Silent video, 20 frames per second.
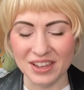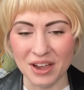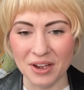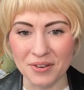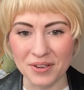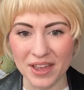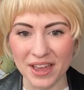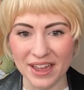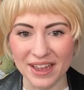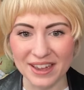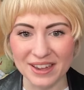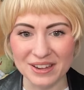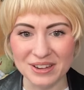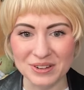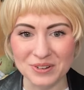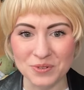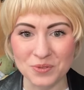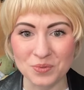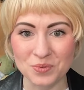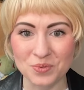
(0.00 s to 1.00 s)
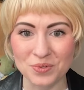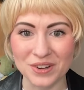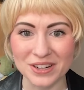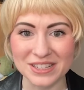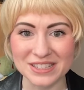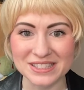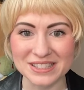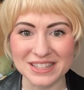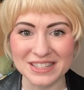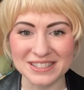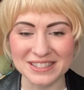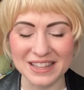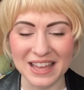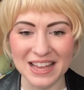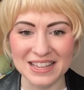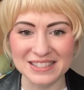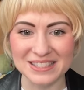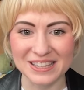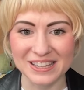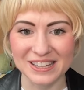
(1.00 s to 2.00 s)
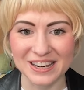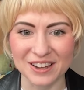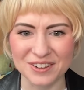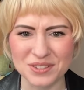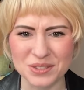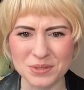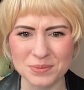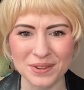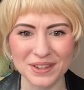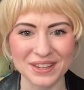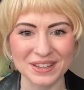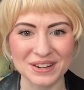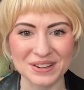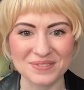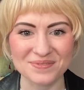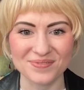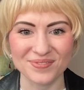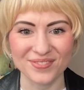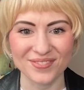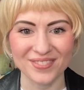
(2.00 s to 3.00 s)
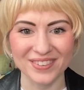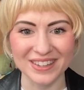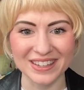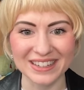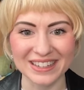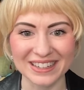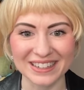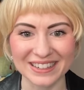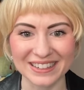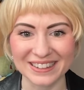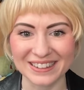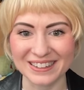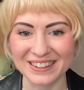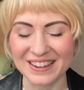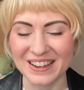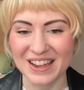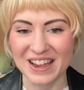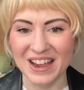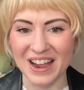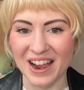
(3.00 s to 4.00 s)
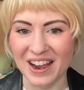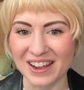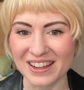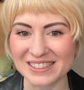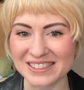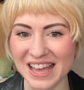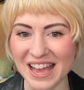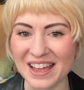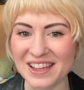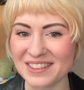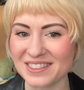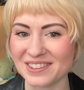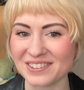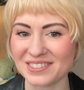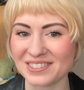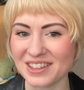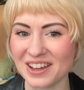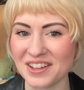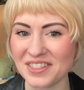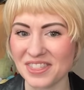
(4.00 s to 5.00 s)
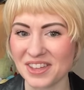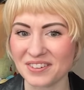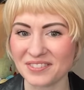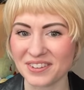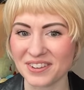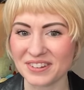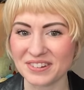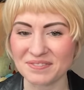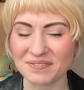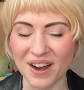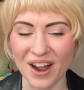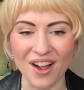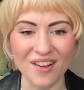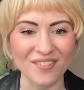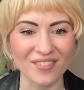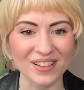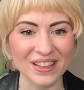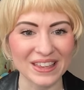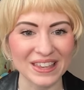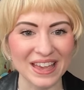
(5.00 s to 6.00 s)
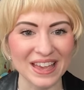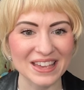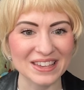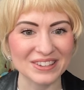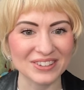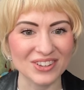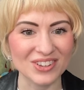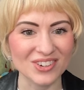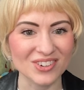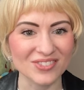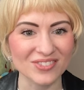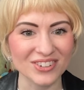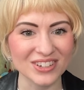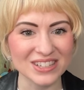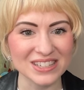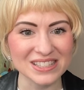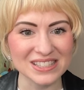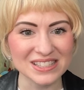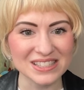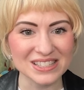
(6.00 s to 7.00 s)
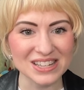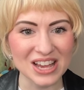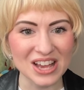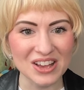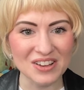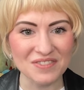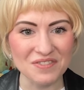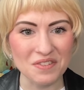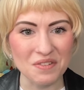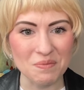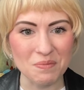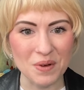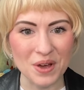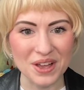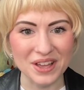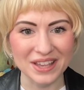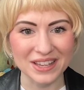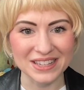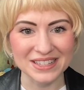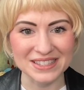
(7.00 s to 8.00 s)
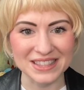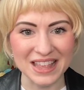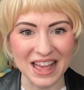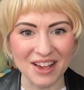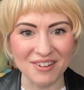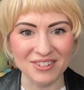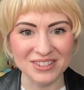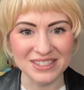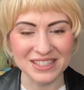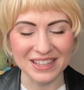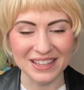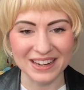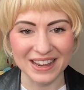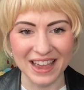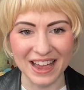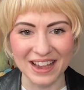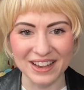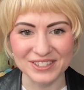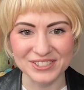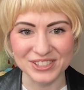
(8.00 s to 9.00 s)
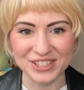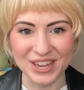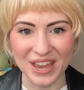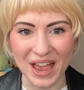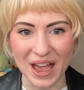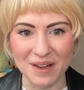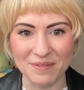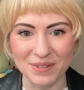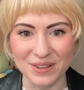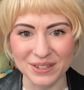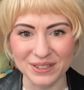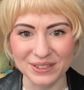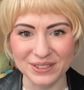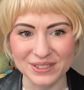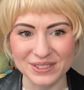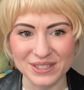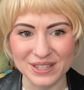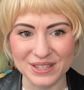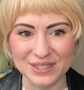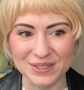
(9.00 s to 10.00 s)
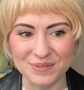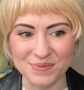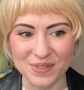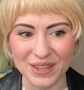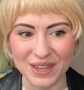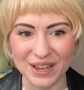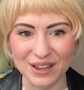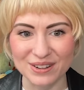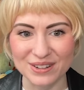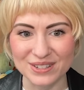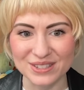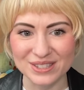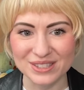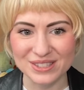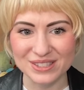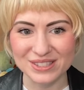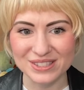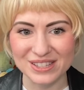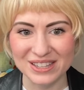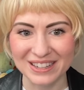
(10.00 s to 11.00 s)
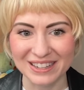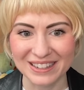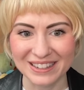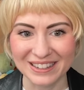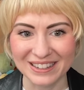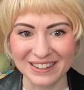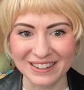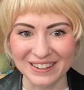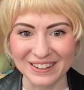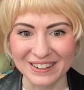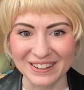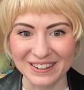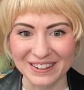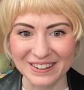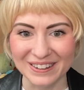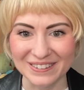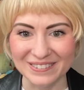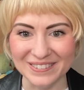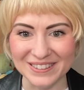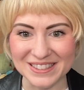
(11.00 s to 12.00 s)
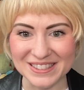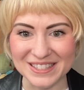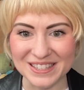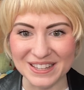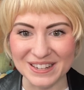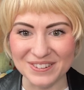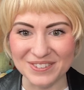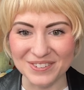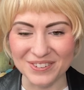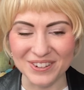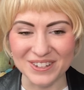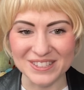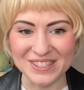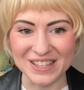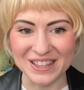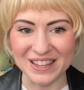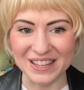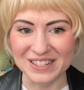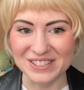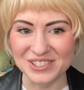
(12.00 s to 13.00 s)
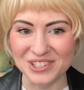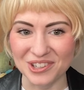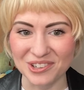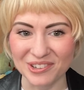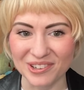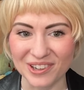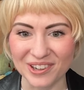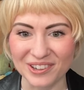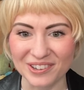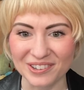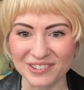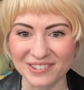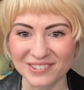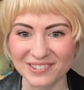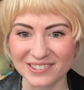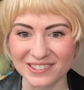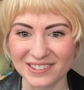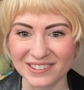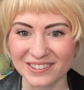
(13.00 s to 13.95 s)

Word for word: Okay, what is this last announcement gonna be? Because I thought that we would probably get Unova stuff, but is that what's gonna actually happen, or is it something else? What's it gonna, or is it like Johto?